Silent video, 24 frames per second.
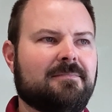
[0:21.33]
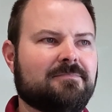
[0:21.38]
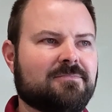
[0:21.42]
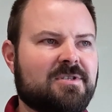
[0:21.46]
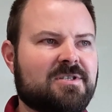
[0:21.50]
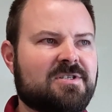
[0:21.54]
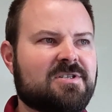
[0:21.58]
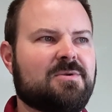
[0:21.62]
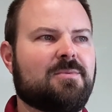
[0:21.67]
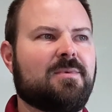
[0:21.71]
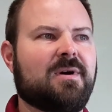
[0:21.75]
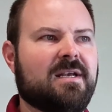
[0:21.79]

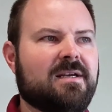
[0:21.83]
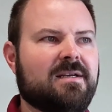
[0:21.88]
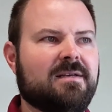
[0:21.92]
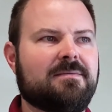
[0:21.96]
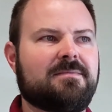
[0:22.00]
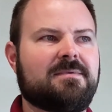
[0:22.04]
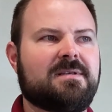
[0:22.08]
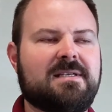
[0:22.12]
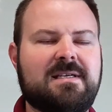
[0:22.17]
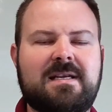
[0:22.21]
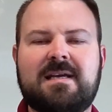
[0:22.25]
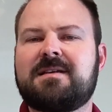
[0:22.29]
just a way
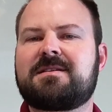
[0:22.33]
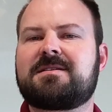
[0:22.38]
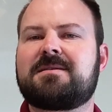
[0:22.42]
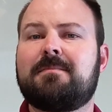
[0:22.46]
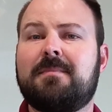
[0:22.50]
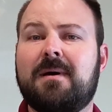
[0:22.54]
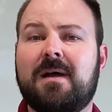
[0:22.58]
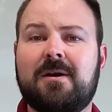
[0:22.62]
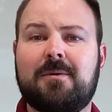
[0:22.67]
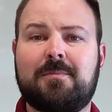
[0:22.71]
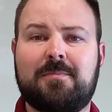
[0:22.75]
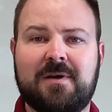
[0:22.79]
to take some
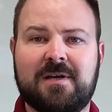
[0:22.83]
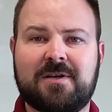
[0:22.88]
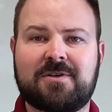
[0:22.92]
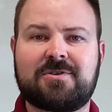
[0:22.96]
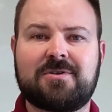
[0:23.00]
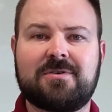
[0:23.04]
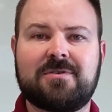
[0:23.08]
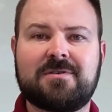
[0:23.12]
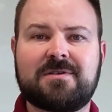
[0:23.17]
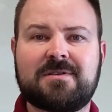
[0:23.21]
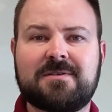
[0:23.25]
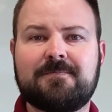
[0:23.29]
better
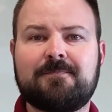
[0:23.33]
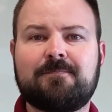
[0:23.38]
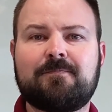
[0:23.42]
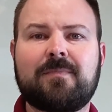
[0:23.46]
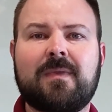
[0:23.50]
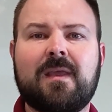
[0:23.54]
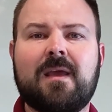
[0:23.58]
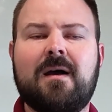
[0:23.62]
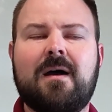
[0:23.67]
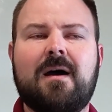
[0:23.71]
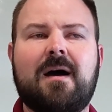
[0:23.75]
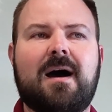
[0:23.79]
pictures.
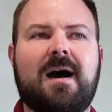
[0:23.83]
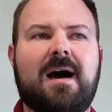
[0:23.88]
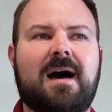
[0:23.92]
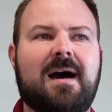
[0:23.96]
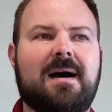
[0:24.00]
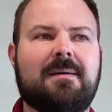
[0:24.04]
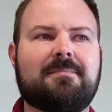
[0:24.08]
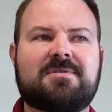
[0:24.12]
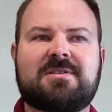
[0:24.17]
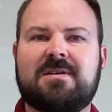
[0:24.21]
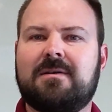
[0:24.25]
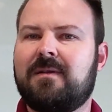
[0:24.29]

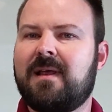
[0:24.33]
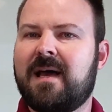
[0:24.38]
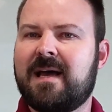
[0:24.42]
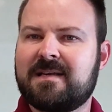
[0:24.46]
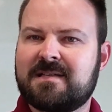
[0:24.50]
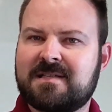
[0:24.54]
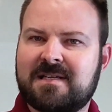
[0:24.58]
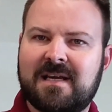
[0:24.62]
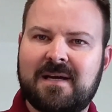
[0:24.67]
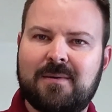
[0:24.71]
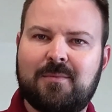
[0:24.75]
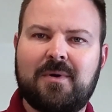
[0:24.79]
So
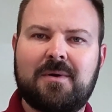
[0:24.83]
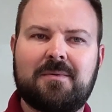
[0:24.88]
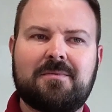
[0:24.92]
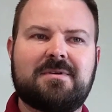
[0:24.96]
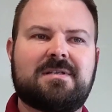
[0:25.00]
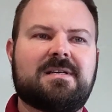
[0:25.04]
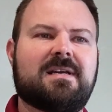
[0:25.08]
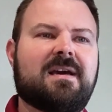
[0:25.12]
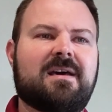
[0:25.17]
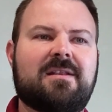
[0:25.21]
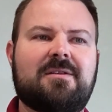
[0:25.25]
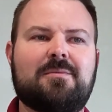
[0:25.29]
last time we were
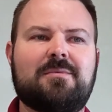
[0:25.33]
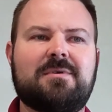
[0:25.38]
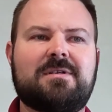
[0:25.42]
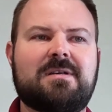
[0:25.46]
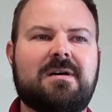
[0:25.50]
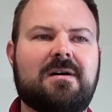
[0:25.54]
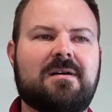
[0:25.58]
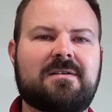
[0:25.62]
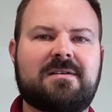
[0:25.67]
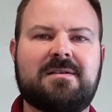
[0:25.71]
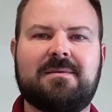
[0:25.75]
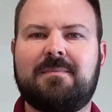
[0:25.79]
together, we
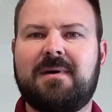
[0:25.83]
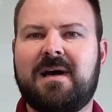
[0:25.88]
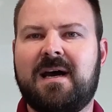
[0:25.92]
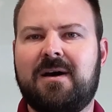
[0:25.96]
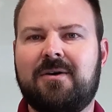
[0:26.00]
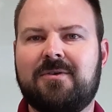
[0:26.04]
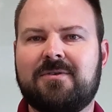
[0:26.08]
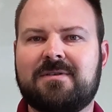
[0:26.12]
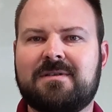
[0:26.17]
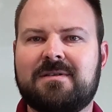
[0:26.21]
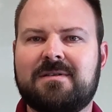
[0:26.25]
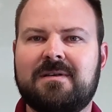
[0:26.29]
talked
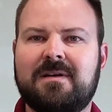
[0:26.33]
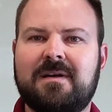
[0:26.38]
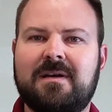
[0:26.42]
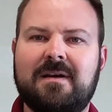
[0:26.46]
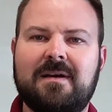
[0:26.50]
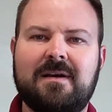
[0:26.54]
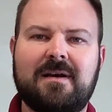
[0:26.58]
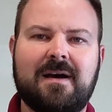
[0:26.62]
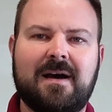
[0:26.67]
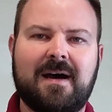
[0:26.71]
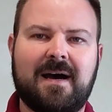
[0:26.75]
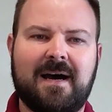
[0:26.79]
about
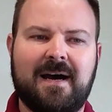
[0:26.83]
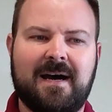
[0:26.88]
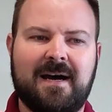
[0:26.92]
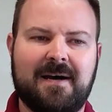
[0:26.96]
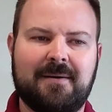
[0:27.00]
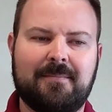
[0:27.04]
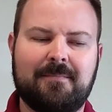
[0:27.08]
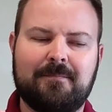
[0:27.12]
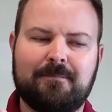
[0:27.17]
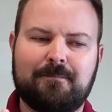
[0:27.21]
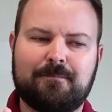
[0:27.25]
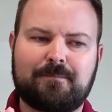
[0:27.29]

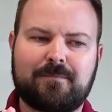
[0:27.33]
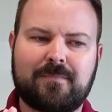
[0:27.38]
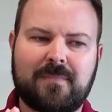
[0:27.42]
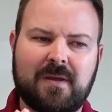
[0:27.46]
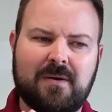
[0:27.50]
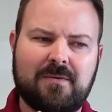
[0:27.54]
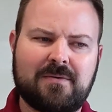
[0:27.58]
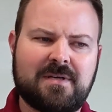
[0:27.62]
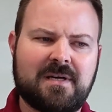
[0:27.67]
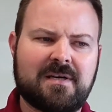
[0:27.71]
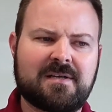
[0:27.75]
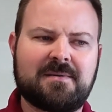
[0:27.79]
kind
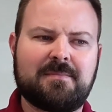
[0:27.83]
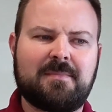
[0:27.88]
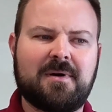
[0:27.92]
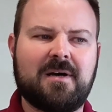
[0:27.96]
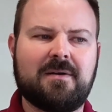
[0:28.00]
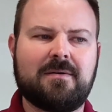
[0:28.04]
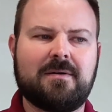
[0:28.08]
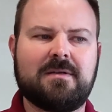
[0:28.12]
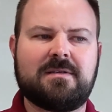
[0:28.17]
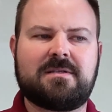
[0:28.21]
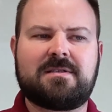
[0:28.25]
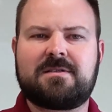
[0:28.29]

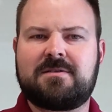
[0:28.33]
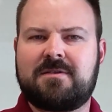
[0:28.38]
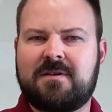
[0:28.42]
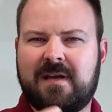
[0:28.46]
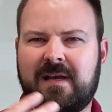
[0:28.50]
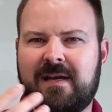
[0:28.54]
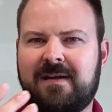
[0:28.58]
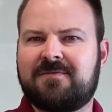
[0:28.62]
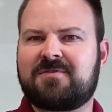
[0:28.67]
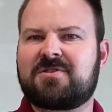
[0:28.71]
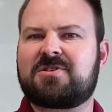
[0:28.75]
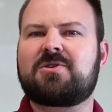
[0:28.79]

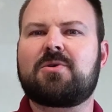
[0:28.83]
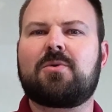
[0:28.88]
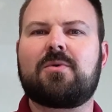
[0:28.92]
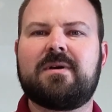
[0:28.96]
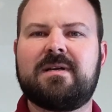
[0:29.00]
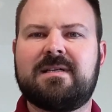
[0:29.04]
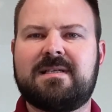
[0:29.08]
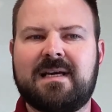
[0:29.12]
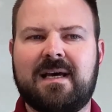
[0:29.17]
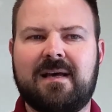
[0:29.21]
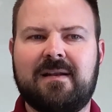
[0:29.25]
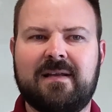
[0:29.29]
of
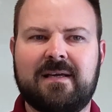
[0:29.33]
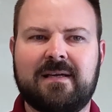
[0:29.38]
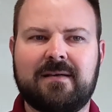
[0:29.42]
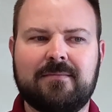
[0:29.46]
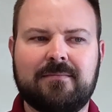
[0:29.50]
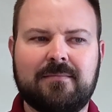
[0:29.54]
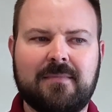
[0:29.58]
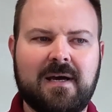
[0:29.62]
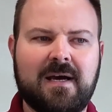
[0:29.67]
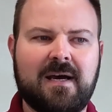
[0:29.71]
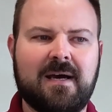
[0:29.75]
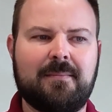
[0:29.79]

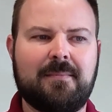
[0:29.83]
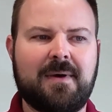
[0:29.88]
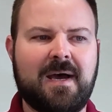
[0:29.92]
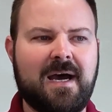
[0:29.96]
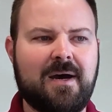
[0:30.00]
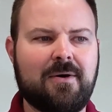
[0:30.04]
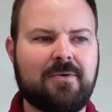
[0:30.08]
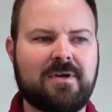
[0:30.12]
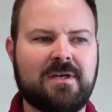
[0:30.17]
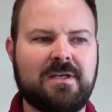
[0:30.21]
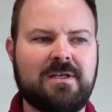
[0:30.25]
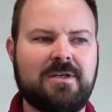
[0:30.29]
storytelling.
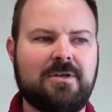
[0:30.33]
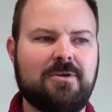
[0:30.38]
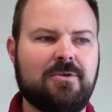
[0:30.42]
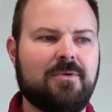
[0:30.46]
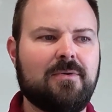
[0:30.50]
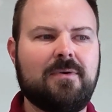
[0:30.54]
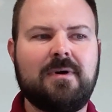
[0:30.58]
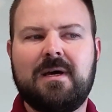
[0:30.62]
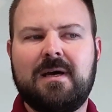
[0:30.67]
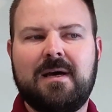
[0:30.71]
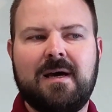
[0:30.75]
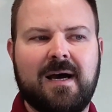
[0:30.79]
How can
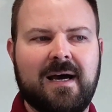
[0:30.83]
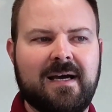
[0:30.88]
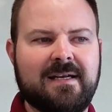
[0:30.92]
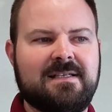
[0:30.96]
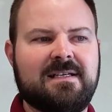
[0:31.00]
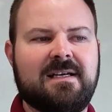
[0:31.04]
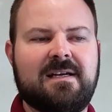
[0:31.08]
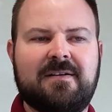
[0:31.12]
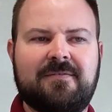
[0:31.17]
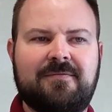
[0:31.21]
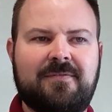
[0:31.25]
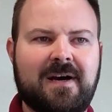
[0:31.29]
you
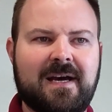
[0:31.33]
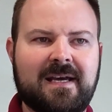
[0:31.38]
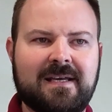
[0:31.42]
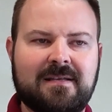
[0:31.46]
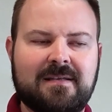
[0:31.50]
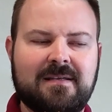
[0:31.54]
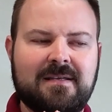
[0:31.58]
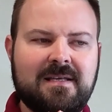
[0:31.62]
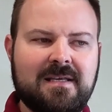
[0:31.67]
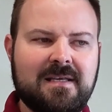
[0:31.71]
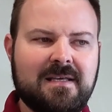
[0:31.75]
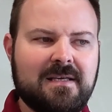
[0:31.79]

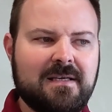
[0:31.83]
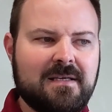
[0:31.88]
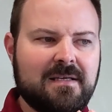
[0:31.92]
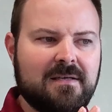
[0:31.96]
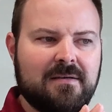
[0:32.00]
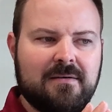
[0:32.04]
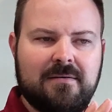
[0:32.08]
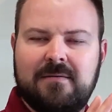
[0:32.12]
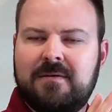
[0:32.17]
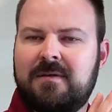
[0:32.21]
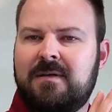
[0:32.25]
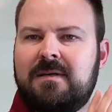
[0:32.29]
identify
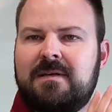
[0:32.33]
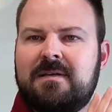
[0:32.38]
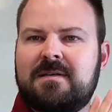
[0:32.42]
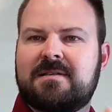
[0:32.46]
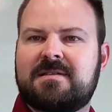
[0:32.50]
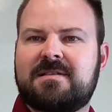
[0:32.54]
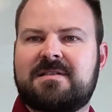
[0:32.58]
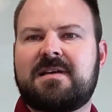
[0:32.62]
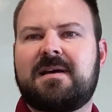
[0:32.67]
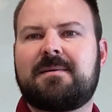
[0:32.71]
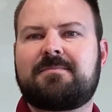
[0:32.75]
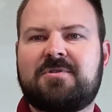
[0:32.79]
key
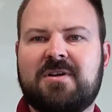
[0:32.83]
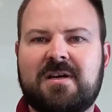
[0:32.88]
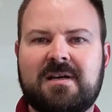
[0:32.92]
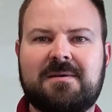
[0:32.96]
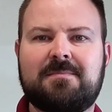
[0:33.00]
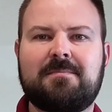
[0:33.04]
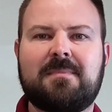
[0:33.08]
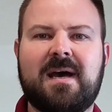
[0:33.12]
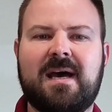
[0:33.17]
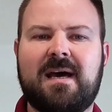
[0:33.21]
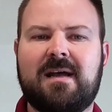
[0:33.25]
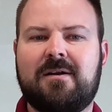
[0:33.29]

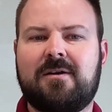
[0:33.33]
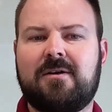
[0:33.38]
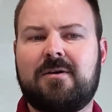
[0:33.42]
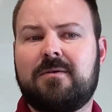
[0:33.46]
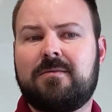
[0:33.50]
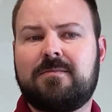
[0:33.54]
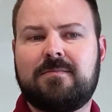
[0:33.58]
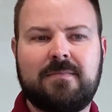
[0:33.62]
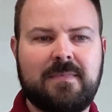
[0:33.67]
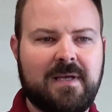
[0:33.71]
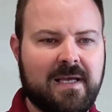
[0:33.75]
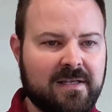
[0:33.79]
subject
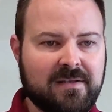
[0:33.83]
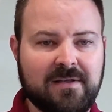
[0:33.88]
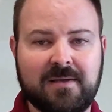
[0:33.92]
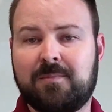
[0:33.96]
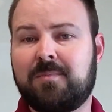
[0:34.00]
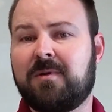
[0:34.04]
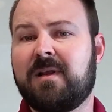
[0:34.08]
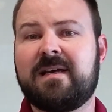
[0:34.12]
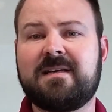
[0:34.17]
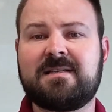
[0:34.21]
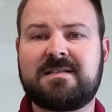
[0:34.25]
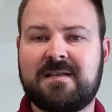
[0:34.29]
matter in the
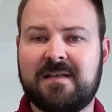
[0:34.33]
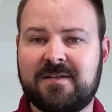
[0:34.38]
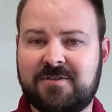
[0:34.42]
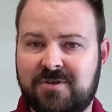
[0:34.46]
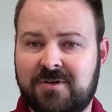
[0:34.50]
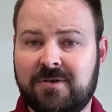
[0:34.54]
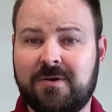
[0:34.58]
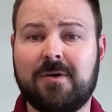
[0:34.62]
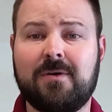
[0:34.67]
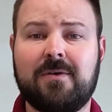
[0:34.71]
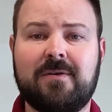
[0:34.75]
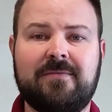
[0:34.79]
place that
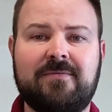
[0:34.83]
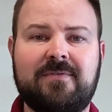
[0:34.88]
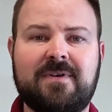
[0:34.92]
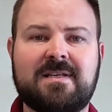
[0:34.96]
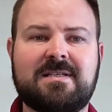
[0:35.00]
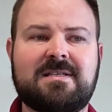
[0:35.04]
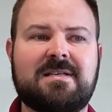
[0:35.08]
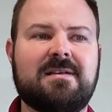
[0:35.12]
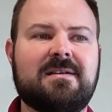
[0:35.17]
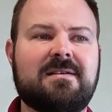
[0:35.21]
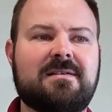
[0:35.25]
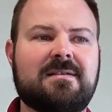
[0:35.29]
you go to
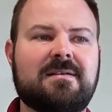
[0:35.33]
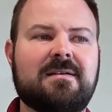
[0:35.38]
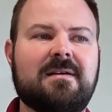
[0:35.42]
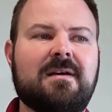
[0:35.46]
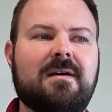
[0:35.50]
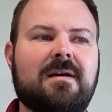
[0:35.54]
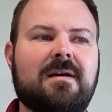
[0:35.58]
visit